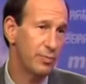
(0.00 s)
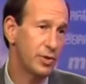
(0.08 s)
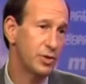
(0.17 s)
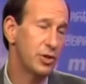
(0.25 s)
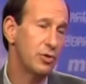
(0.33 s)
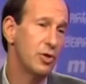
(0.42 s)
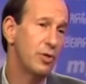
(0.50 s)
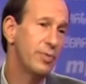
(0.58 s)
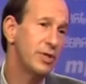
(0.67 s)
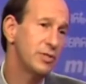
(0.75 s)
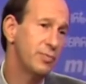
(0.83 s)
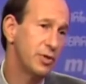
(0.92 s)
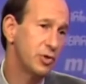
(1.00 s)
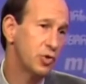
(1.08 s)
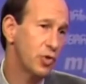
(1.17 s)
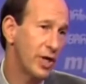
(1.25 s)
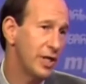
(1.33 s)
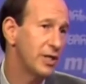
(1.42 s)
but you know nobody's been
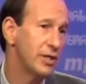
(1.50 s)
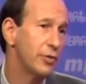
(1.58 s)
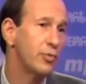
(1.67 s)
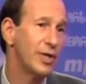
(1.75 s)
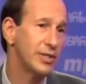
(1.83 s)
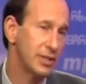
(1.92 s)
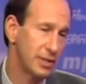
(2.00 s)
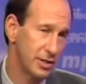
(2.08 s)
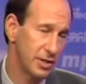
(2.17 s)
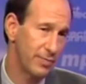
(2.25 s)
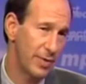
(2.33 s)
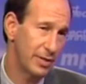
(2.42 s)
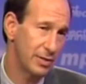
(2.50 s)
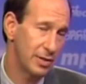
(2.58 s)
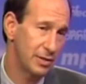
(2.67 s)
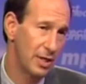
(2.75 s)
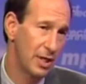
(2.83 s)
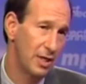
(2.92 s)
trained in the residency about this.